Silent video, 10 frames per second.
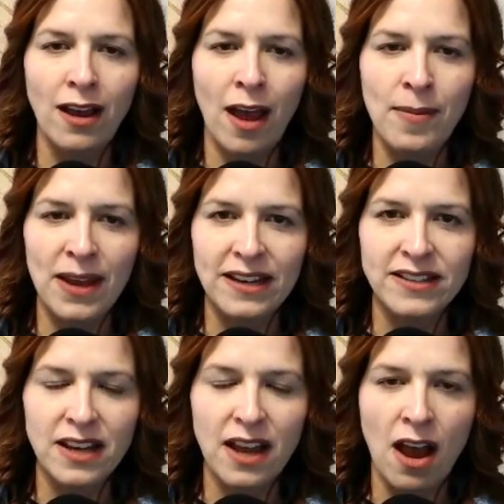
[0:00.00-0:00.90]
a
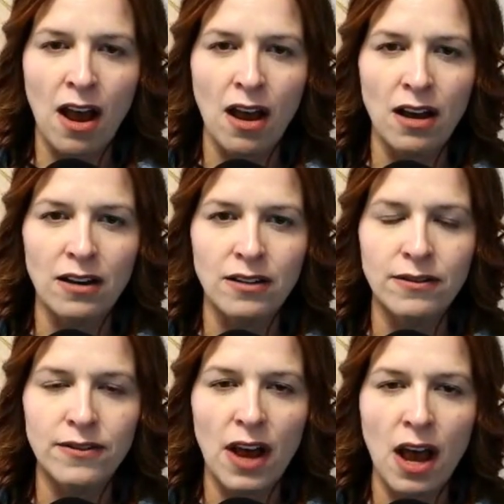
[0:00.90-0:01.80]
bit
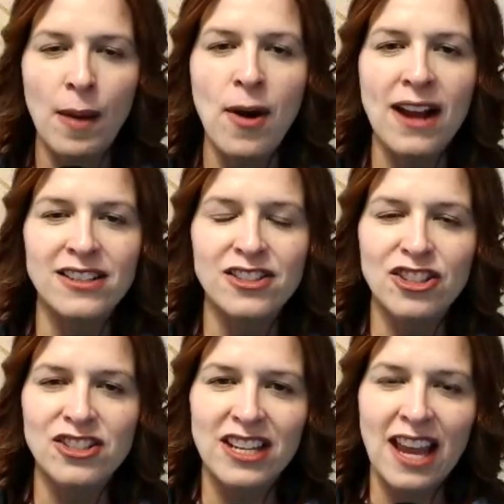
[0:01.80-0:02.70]
of a practice
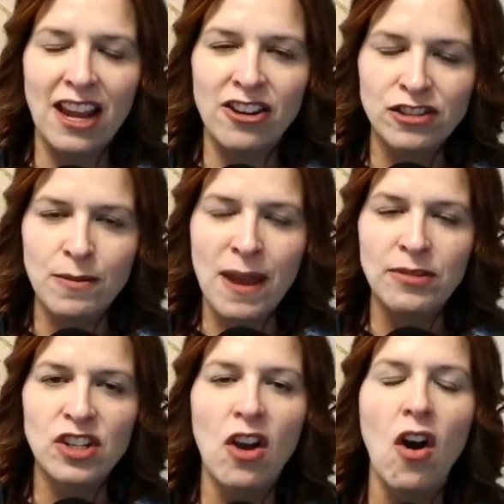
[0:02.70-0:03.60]
just to get you to be
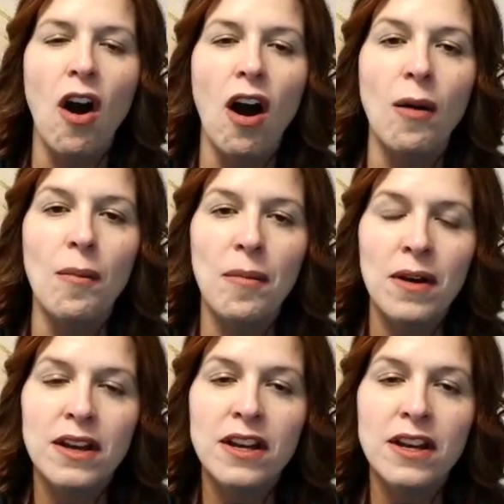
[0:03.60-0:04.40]
able to calm,